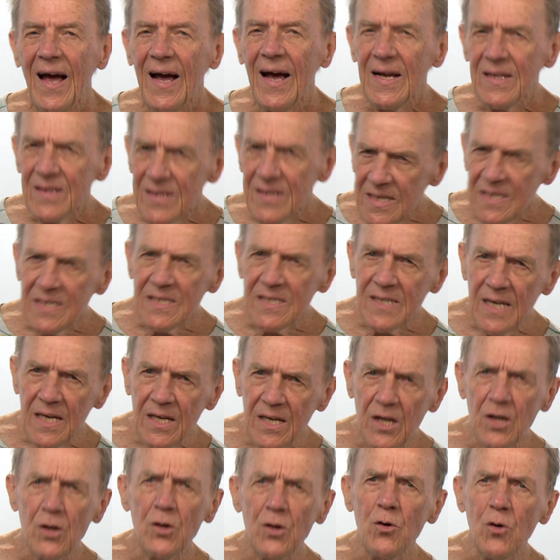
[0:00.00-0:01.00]
And these
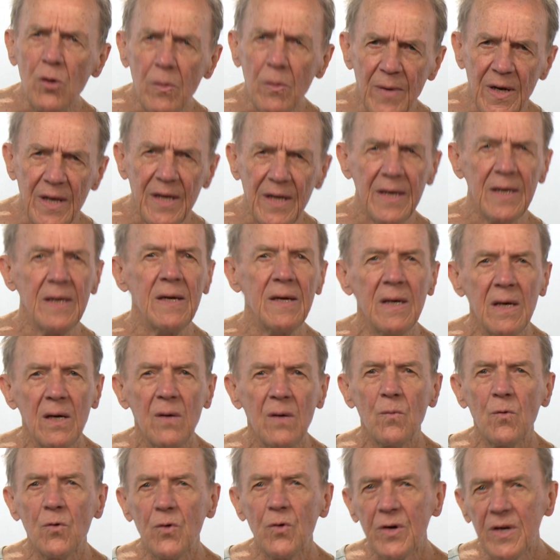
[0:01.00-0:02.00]
data normally
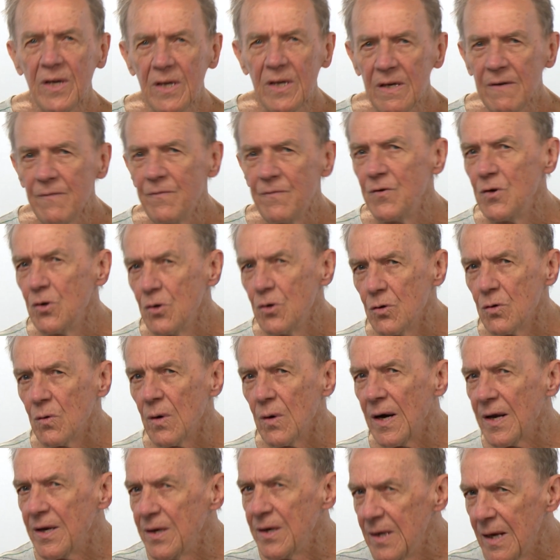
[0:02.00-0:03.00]
will give
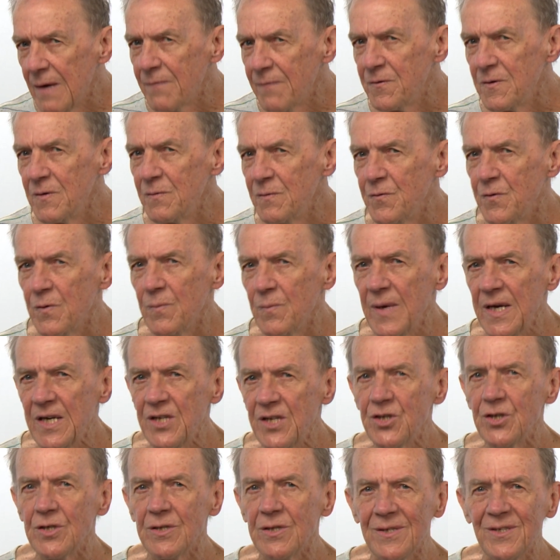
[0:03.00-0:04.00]
you enough
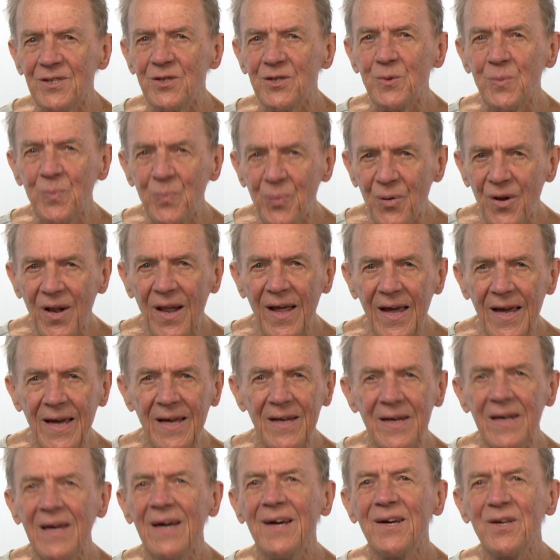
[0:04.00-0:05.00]
information to
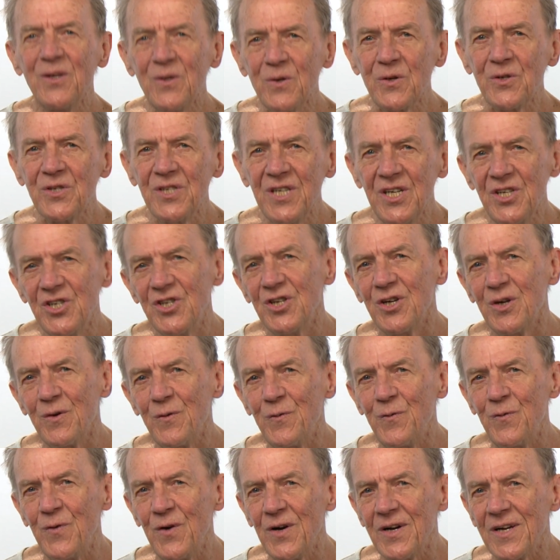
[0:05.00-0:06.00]
plan your teaching
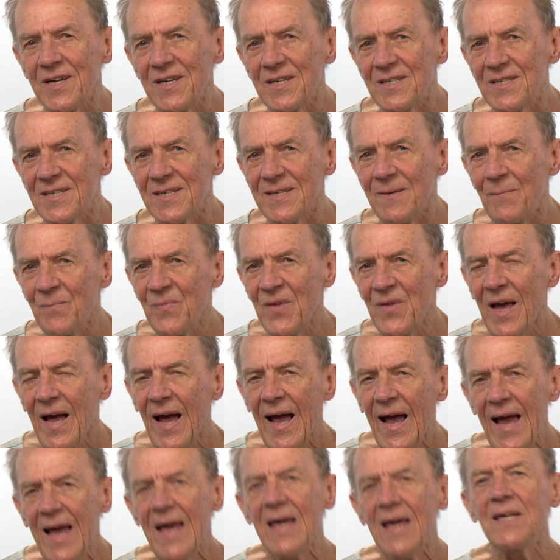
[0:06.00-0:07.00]
of phonics
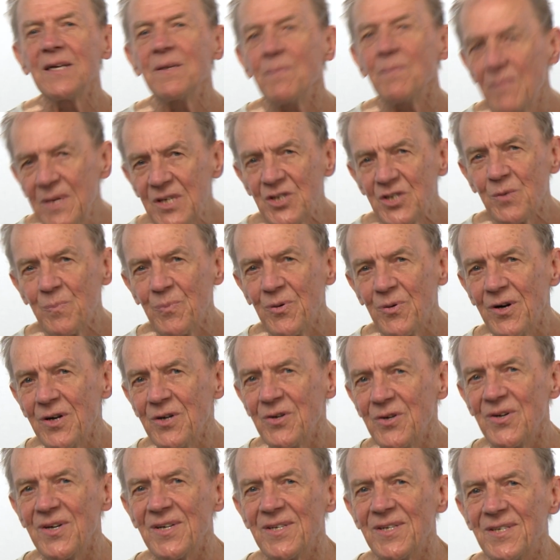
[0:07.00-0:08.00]
and measure
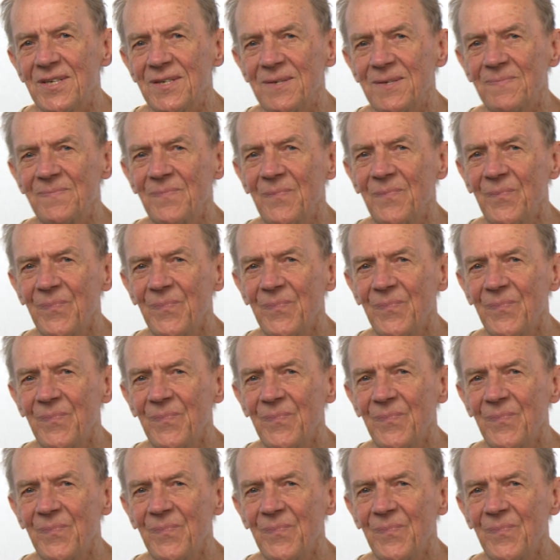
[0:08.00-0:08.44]
progress.